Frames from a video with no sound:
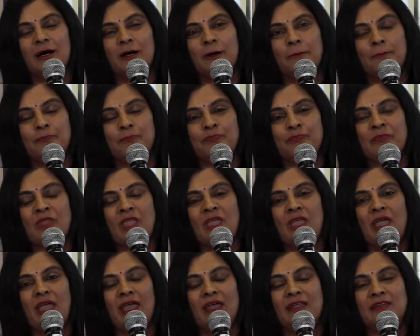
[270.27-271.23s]
And
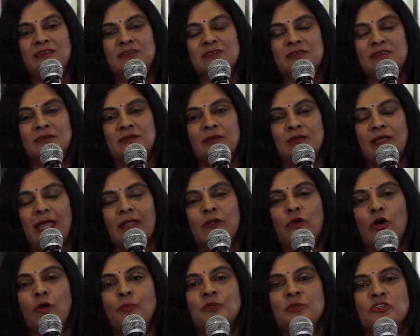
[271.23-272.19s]

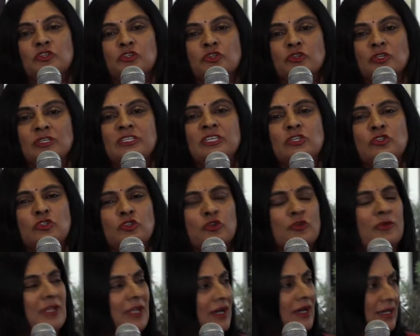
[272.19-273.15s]
an opportunity
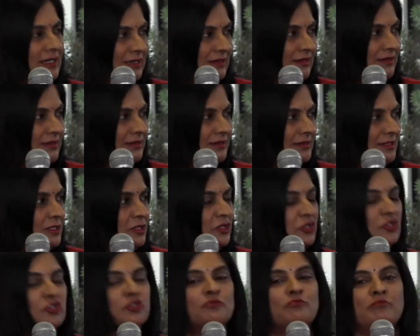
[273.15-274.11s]
to learn,
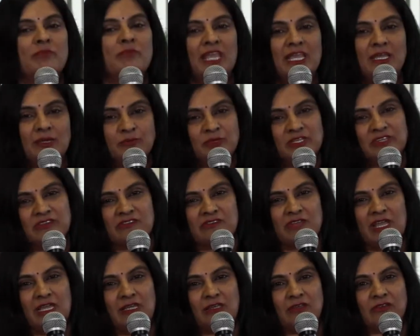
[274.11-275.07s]
to make
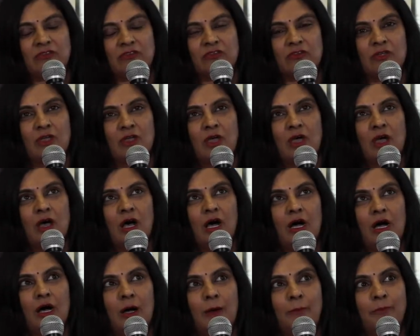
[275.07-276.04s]
mistakes,
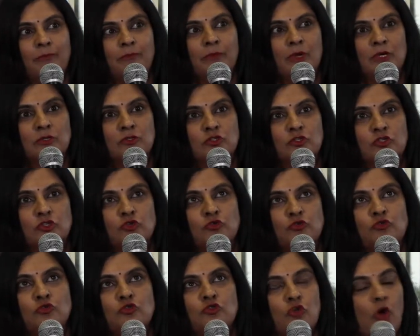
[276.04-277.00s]
to
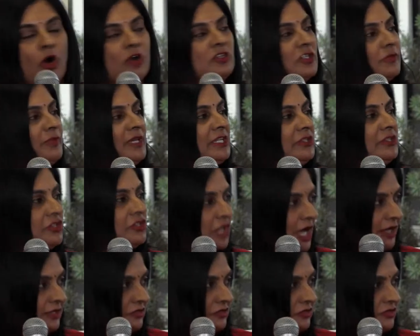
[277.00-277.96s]
not be
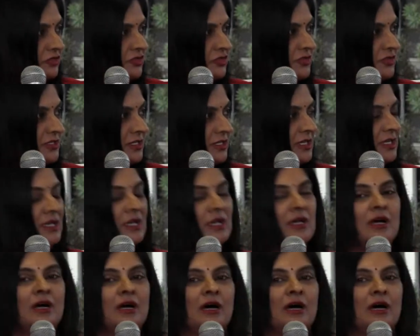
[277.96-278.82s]
judged,